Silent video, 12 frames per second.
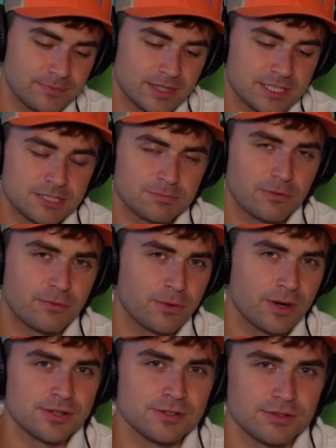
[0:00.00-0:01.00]
this is
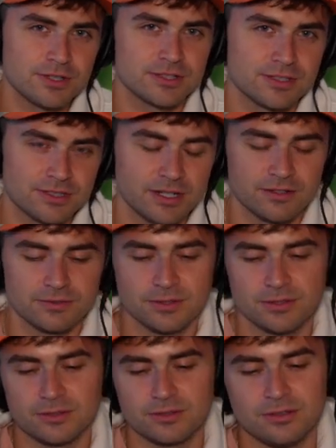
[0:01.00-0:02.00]
before I knew this stuff. You
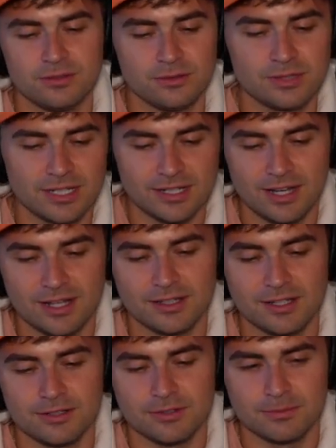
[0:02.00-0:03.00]
know, you cannot
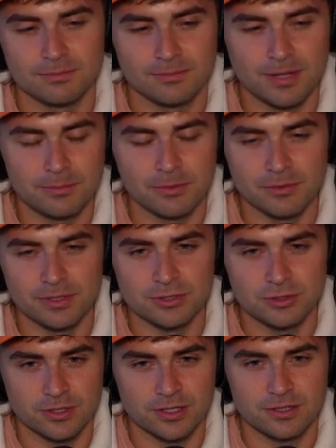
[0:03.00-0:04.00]
let your memory
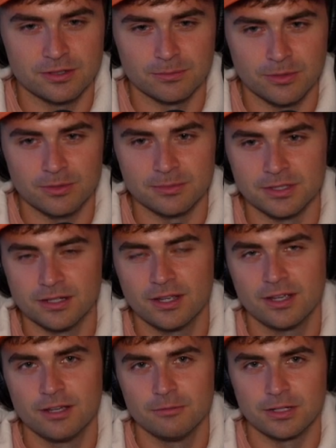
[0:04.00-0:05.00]
trick your moment
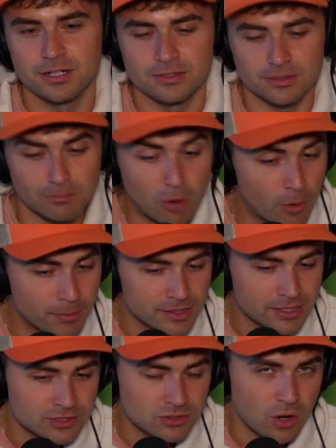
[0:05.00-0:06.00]
because the
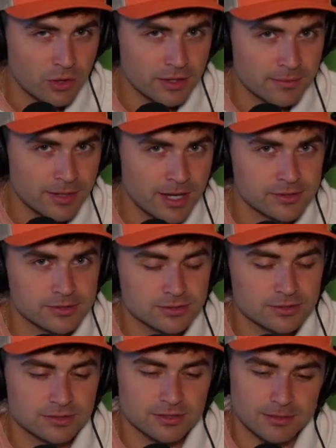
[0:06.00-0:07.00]
moment is all that
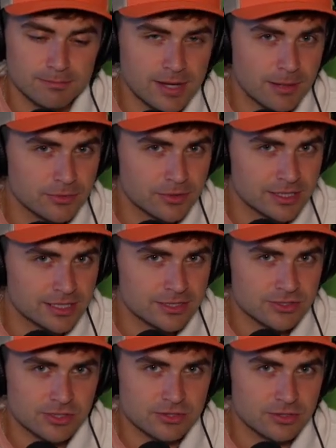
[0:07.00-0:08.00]
matters. The memory
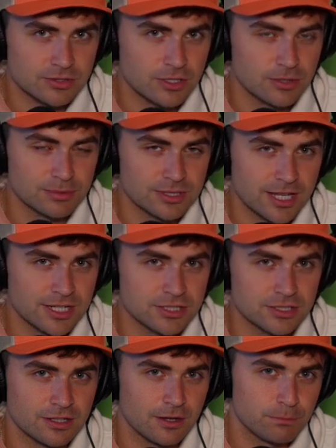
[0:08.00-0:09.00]
is just your
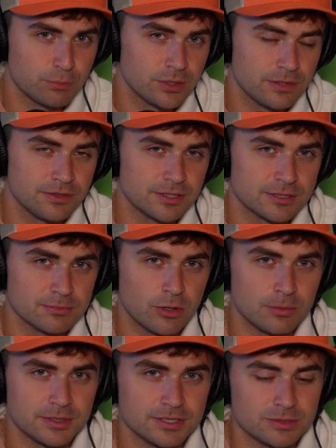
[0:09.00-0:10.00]
interpretation of previous
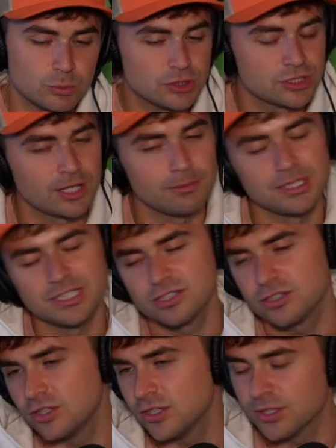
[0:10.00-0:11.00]
moments, which can be
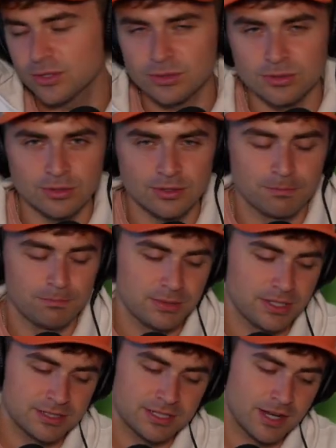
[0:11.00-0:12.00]
skewed,
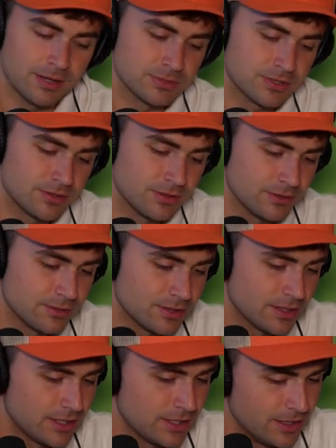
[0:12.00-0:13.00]
big time skewed,
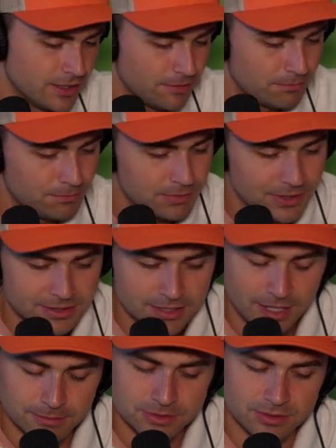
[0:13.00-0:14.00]
big
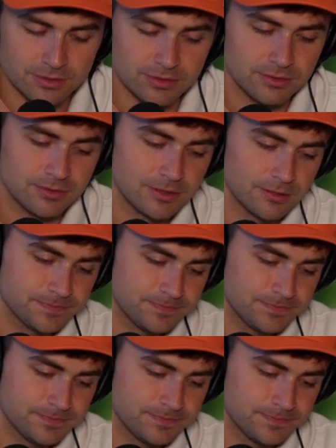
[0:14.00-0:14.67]
time skewed.